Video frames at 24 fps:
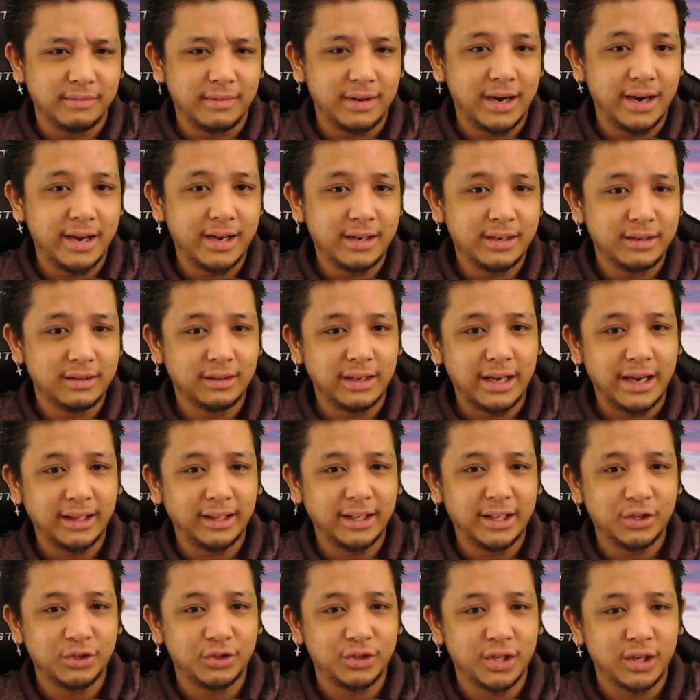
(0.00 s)
I
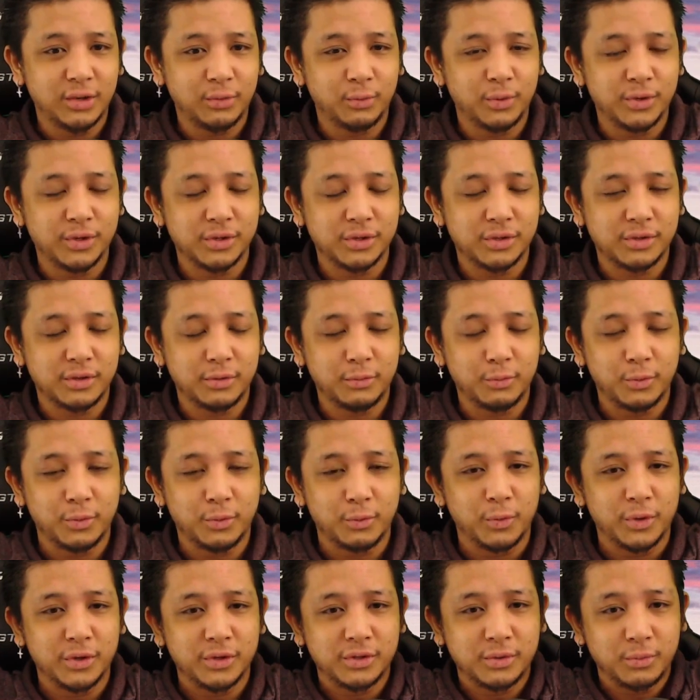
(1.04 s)
legit was
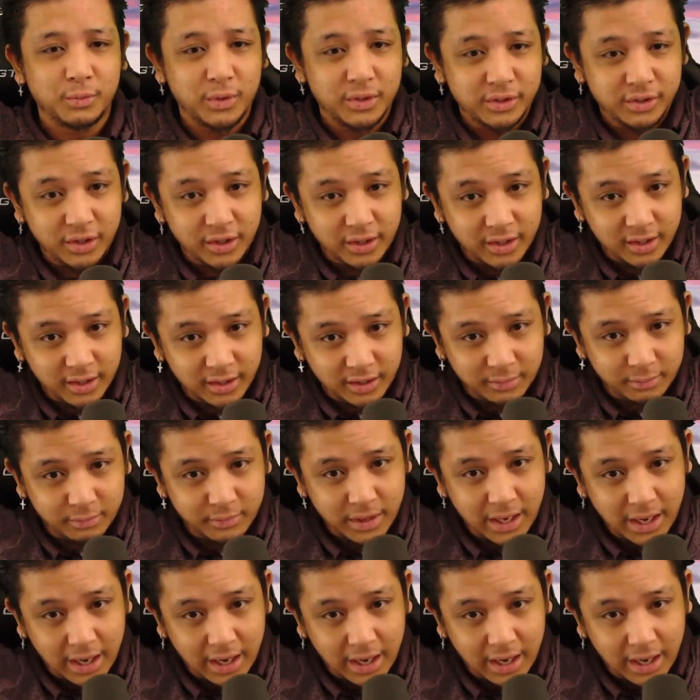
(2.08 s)
gonna,